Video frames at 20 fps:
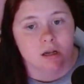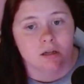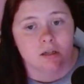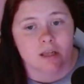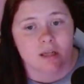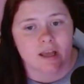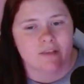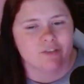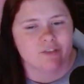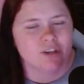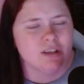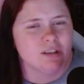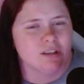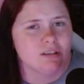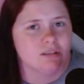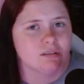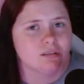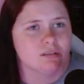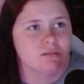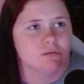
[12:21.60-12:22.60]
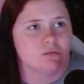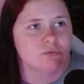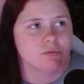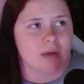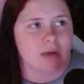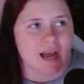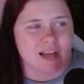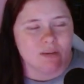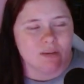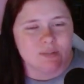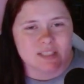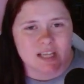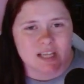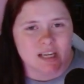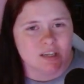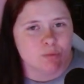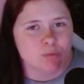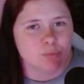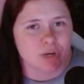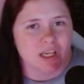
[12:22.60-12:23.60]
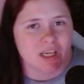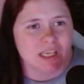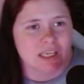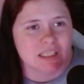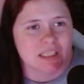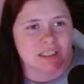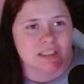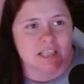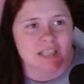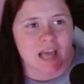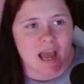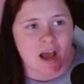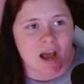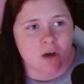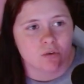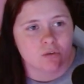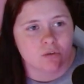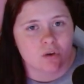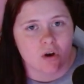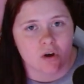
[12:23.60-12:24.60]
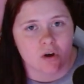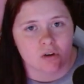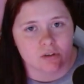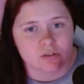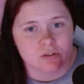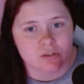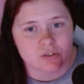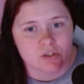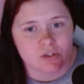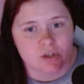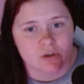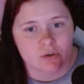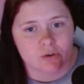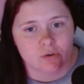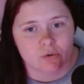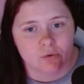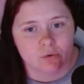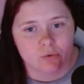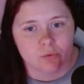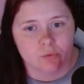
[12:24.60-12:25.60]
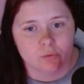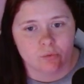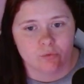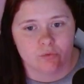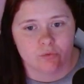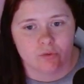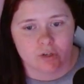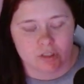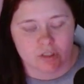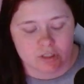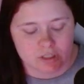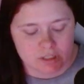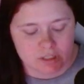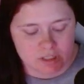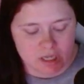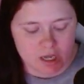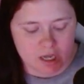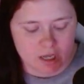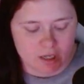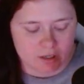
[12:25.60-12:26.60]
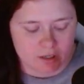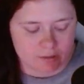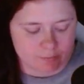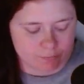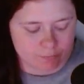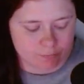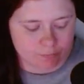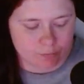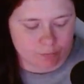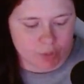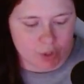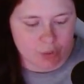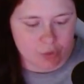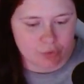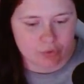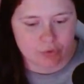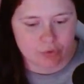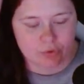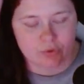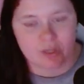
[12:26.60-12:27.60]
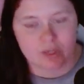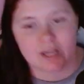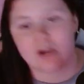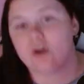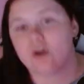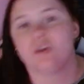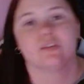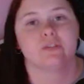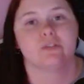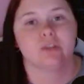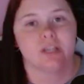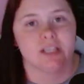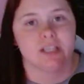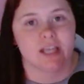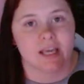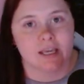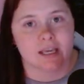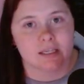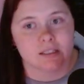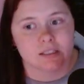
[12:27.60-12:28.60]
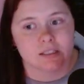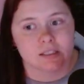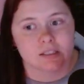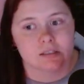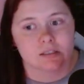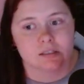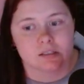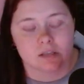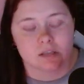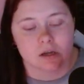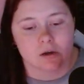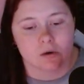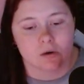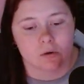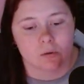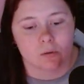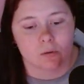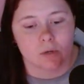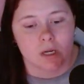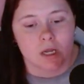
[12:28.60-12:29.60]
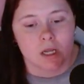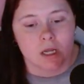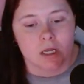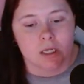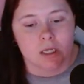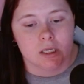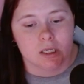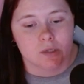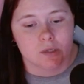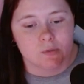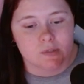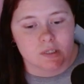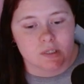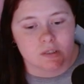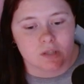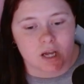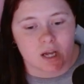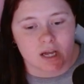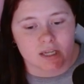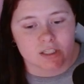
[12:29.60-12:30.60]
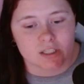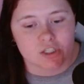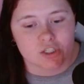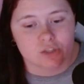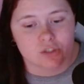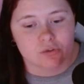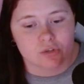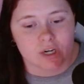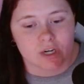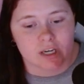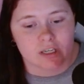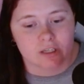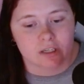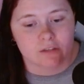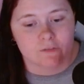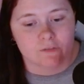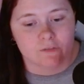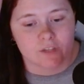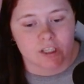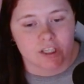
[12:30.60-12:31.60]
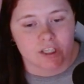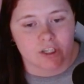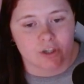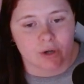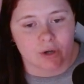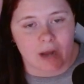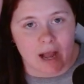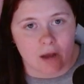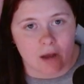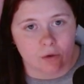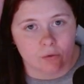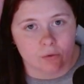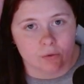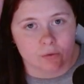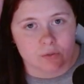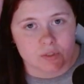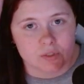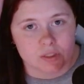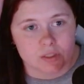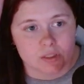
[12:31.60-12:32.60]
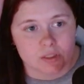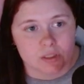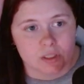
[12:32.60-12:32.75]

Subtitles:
Every ride was kind of breaking down also both like all 3 days, so it was a lot to try to figure out